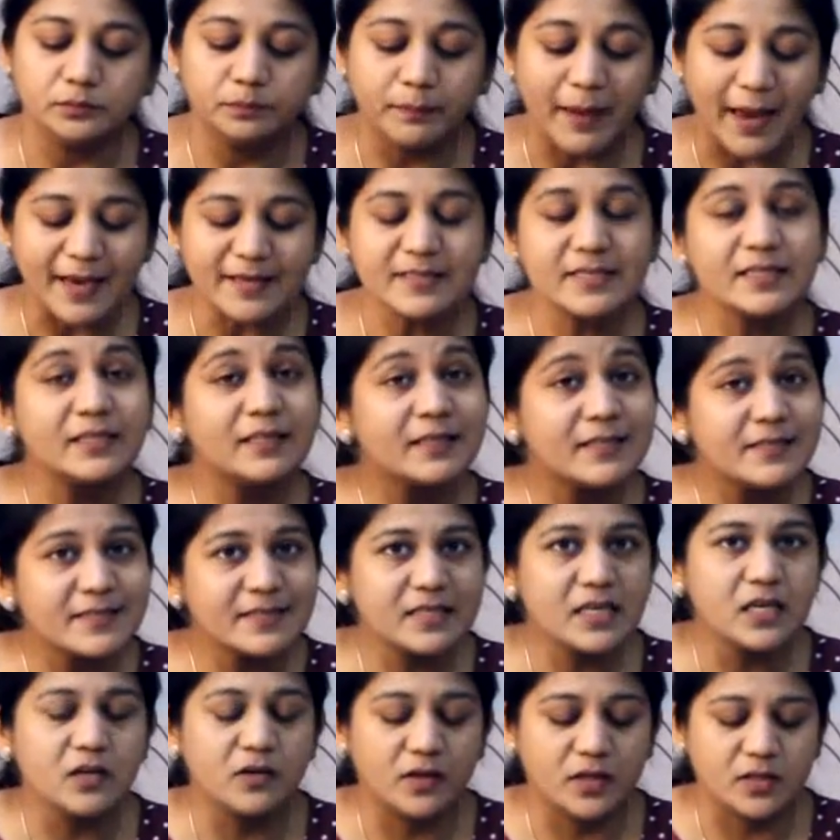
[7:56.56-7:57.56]

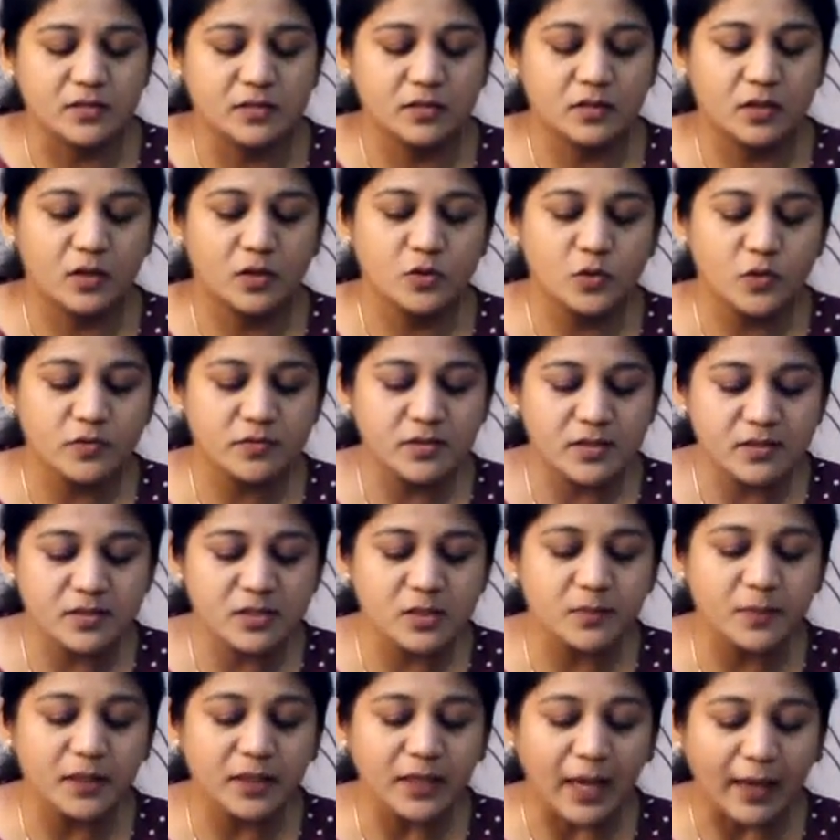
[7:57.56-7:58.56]
Bacillus cereus. So
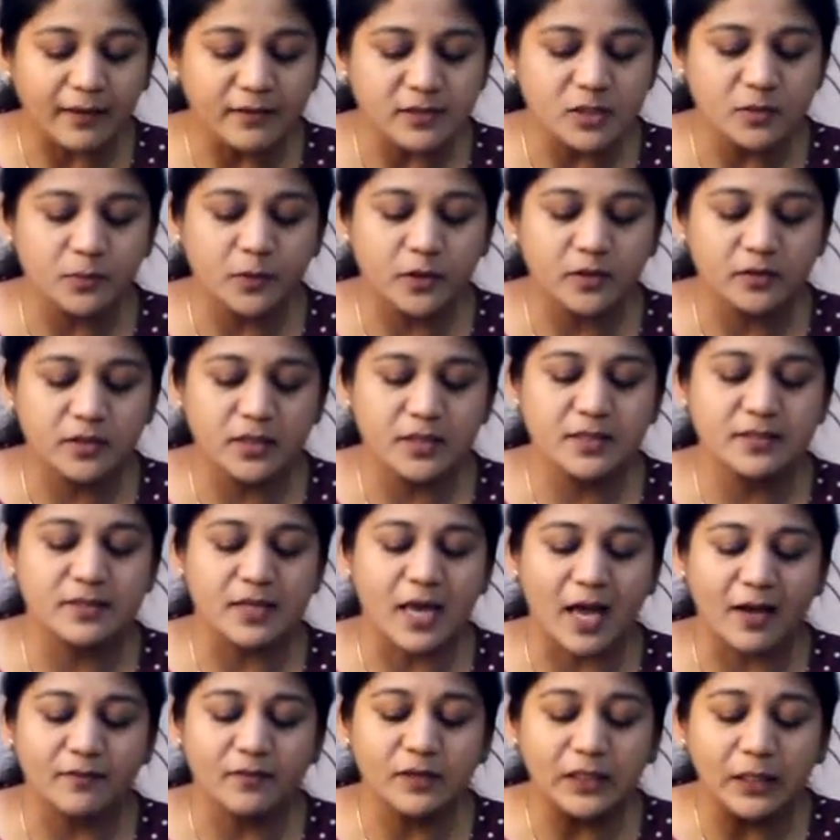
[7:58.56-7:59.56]
systemic antibiotics
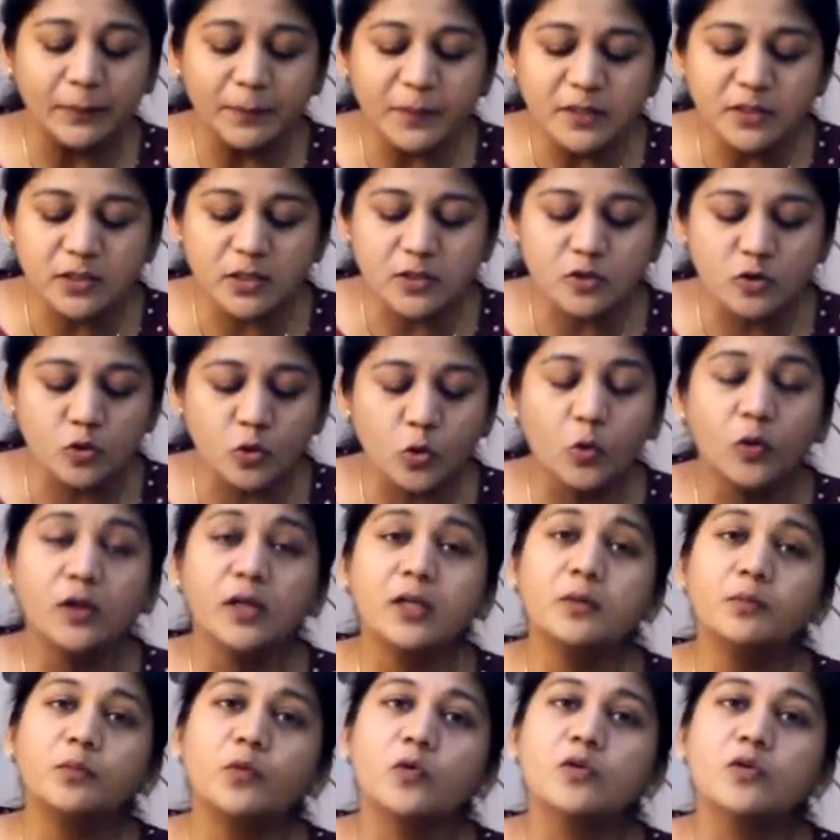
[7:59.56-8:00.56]
have a limited role in